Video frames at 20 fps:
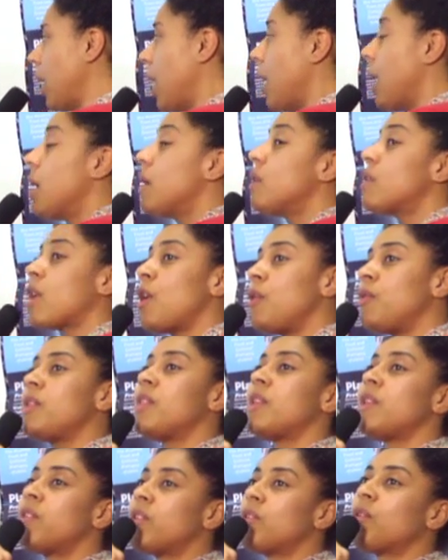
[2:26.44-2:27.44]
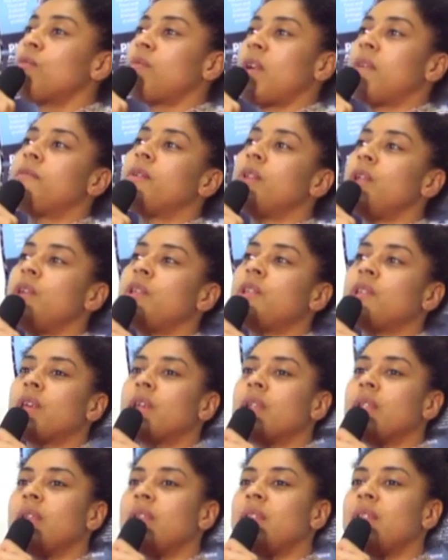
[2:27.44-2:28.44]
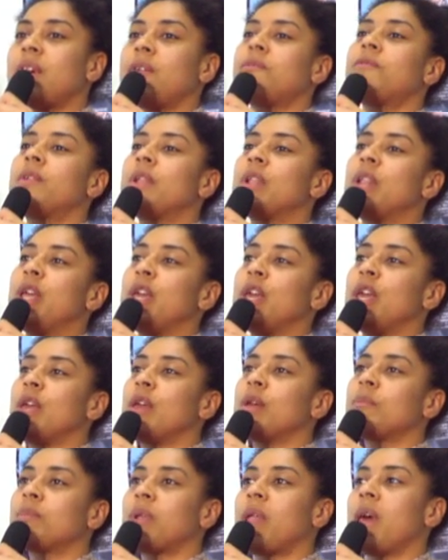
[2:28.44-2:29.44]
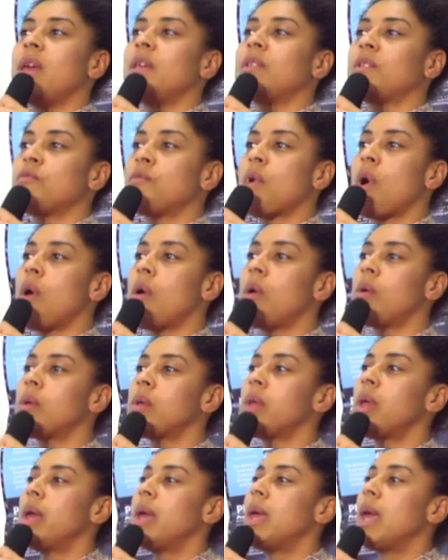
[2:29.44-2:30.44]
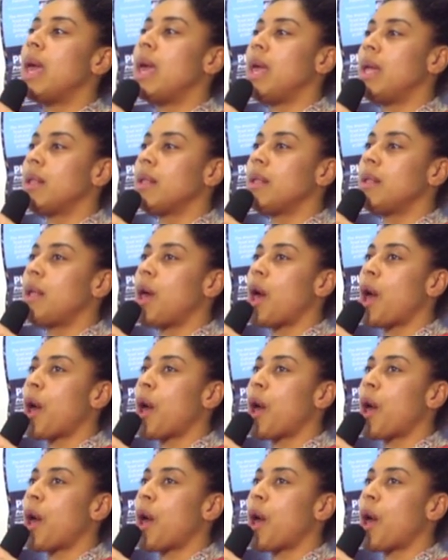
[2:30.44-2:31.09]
So the digital revolution definitely plays a role in